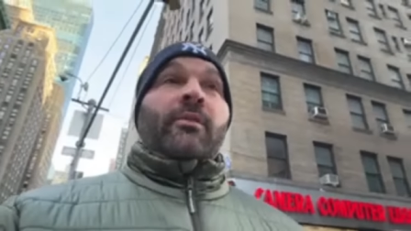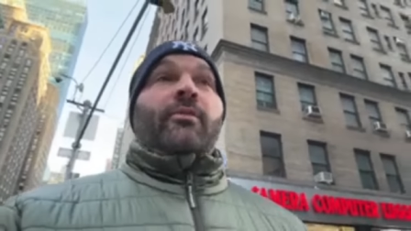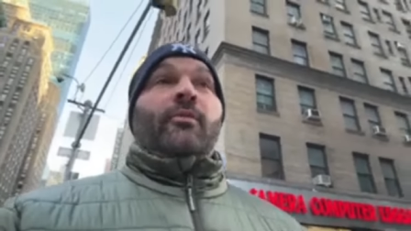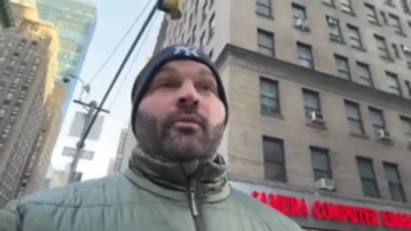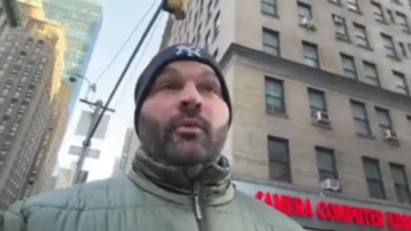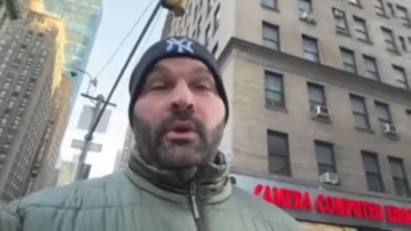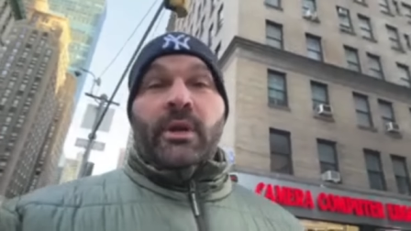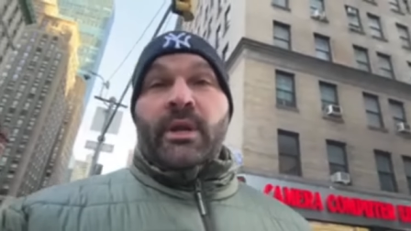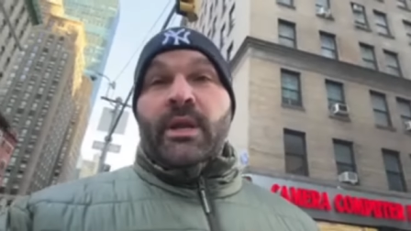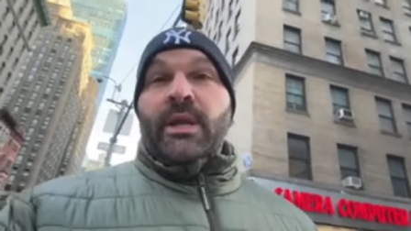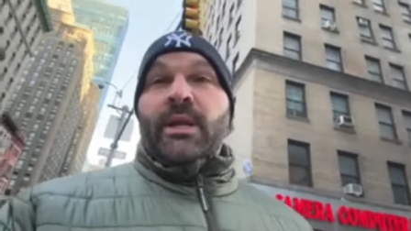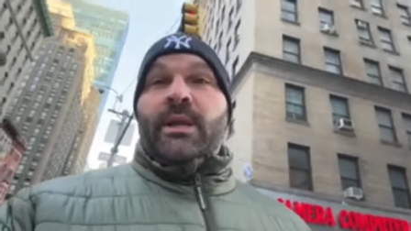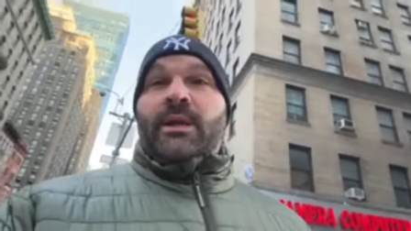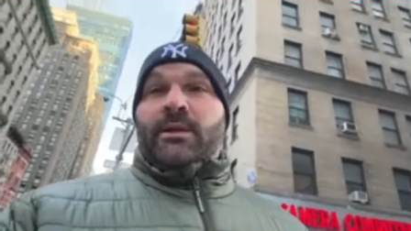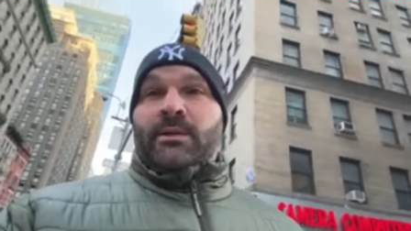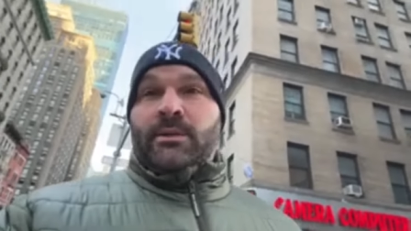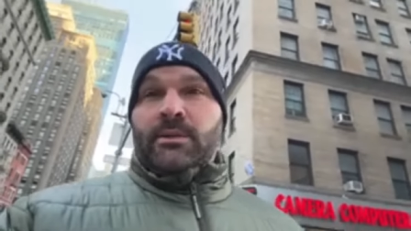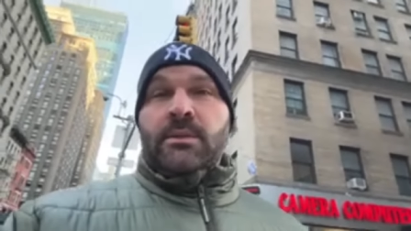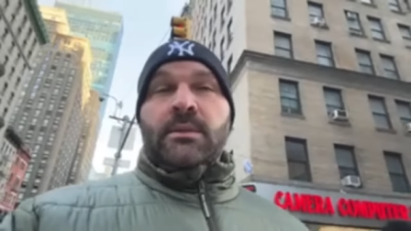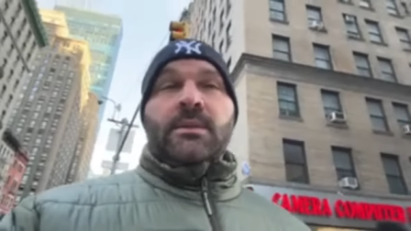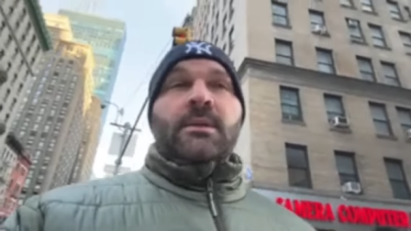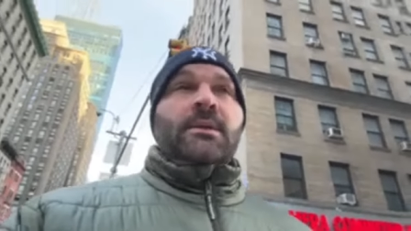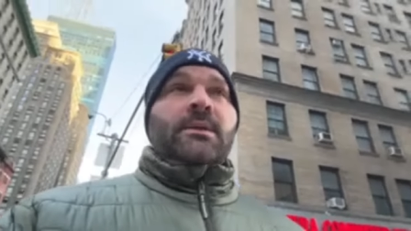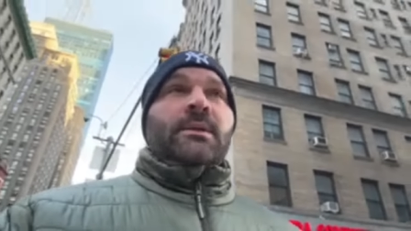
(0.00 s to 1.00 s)
3,
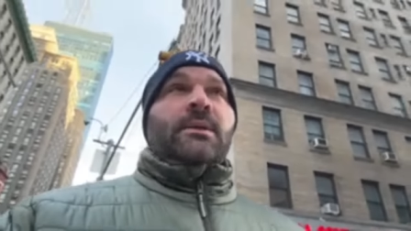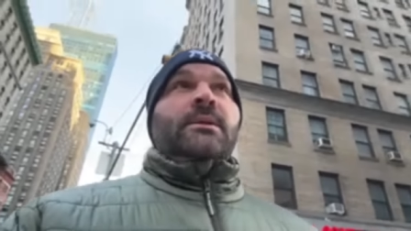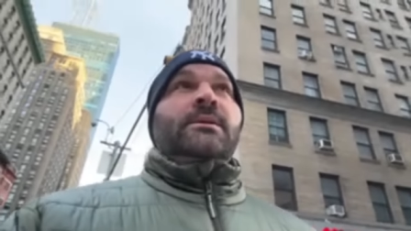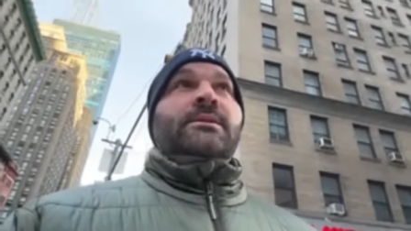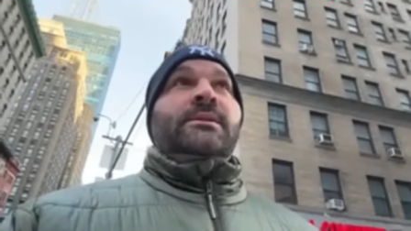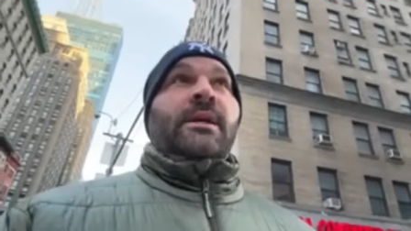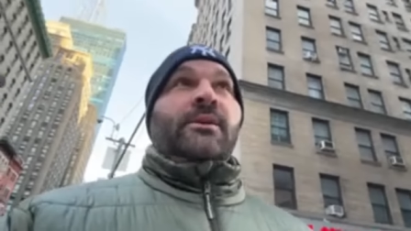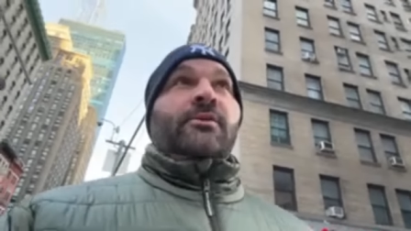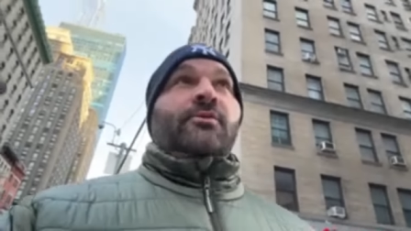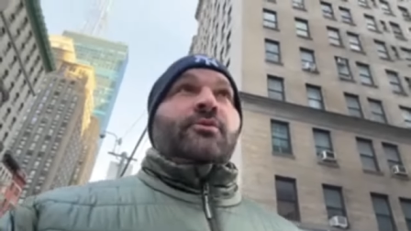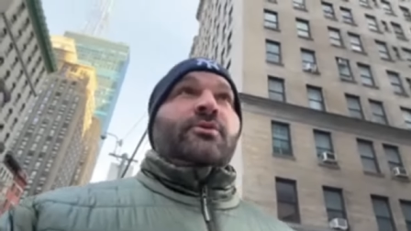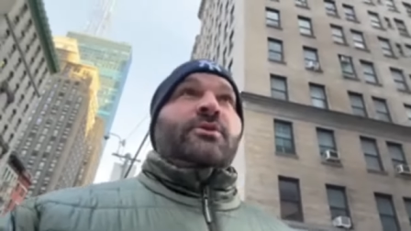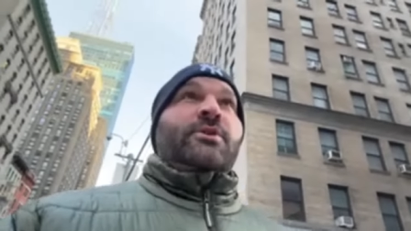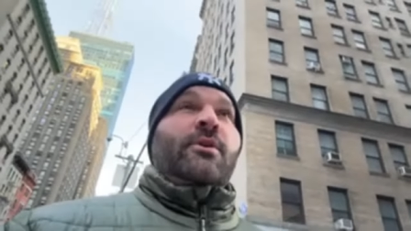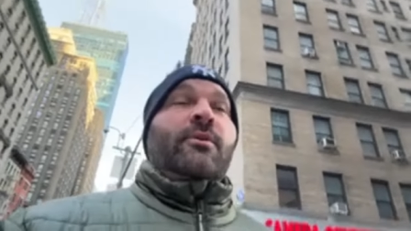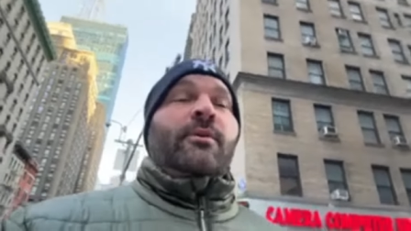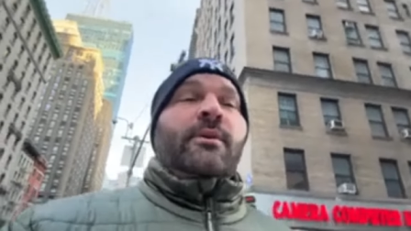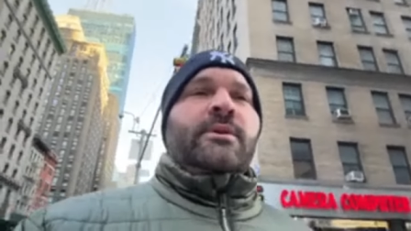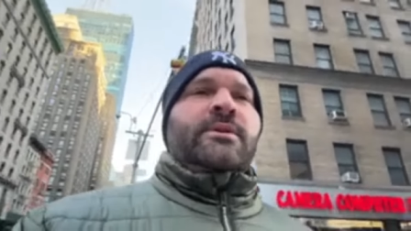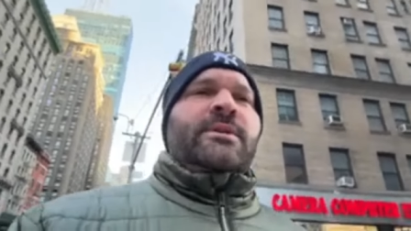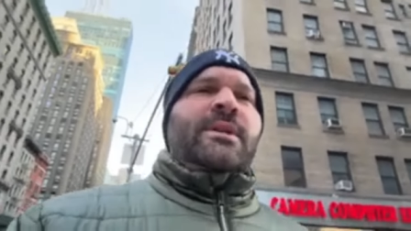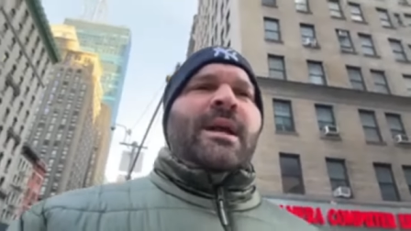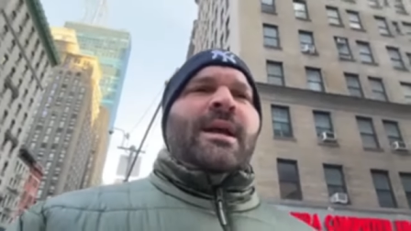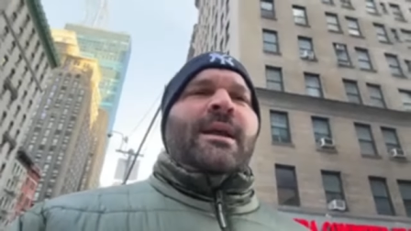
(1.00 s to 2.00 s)
etc. So
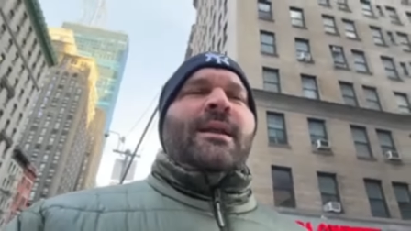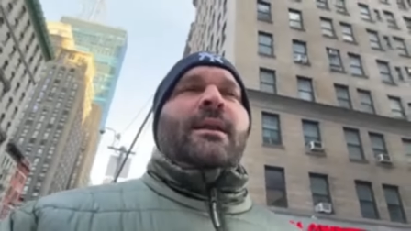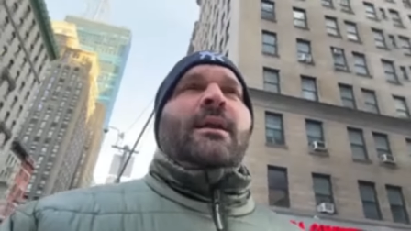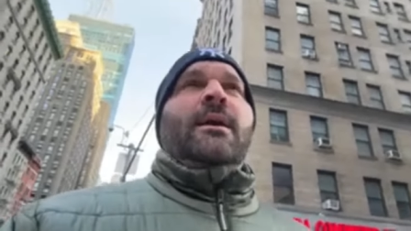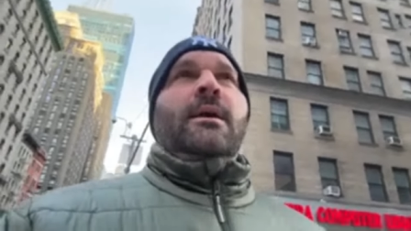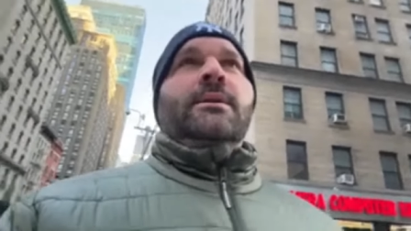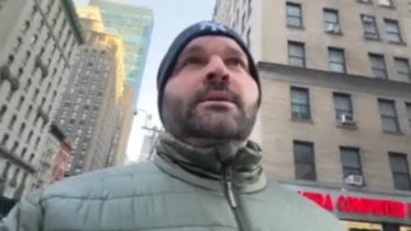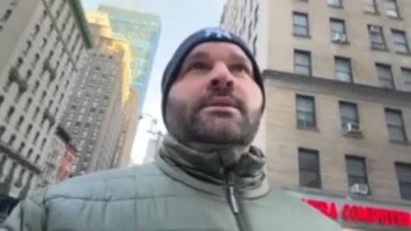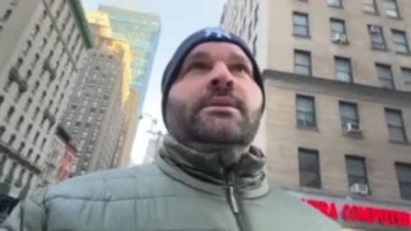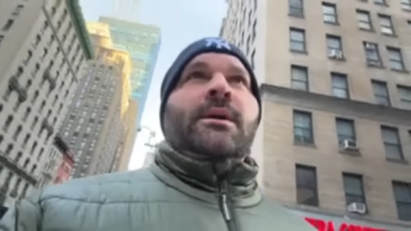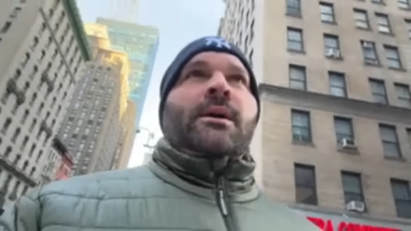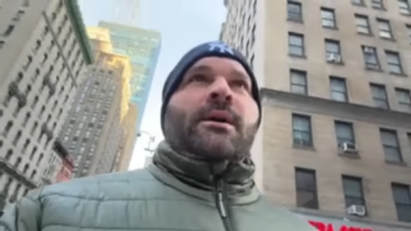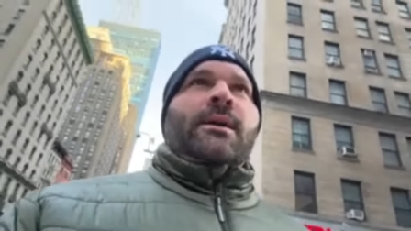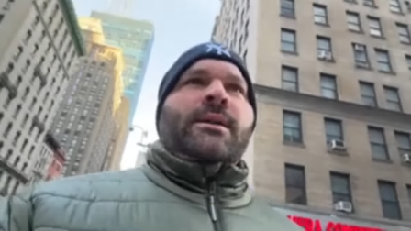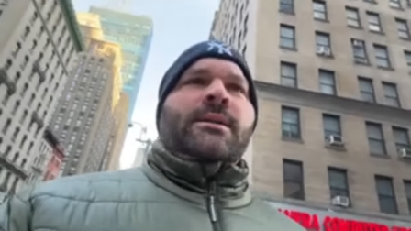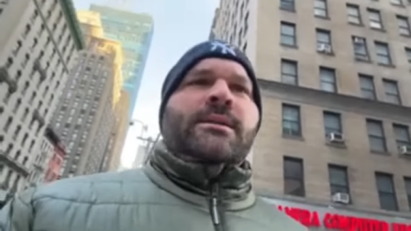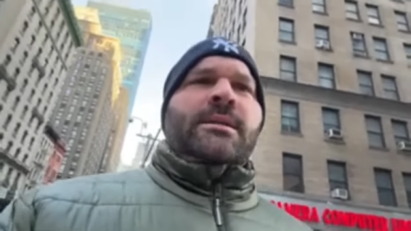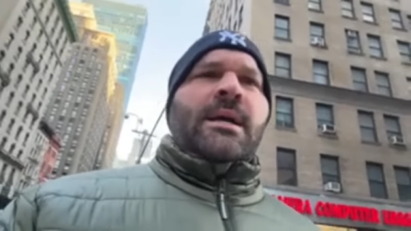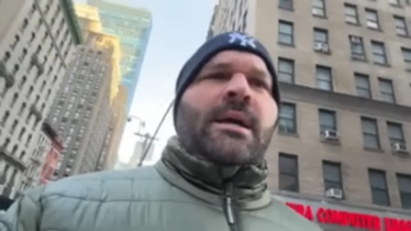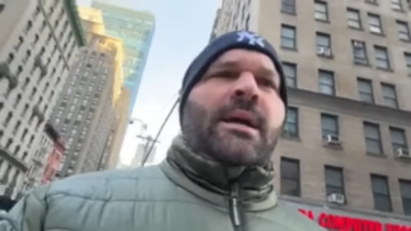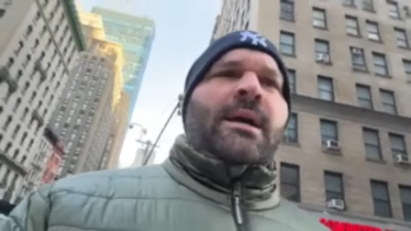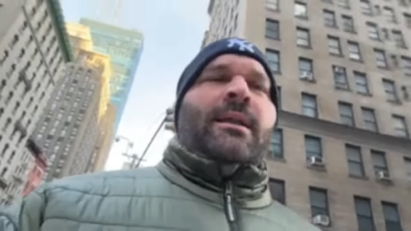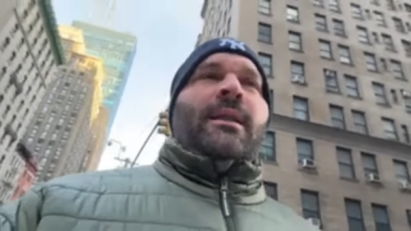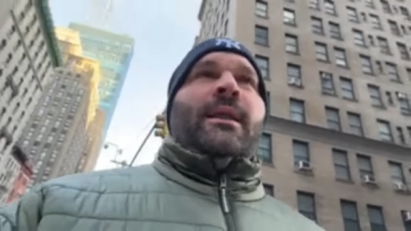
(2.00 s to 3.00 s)
there's not a ton of
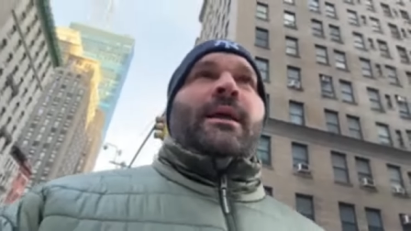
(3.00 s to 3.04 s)
time.